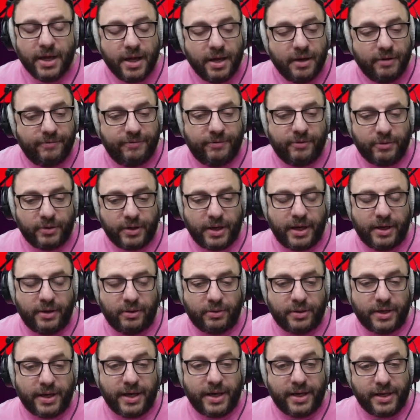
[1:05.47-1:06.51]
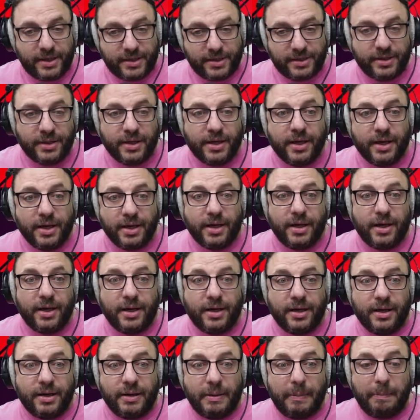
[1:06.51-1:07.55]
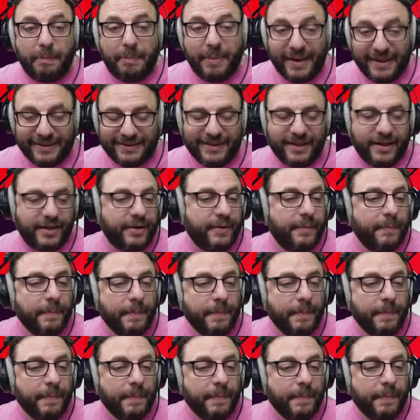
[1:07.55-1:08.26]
for our cars better.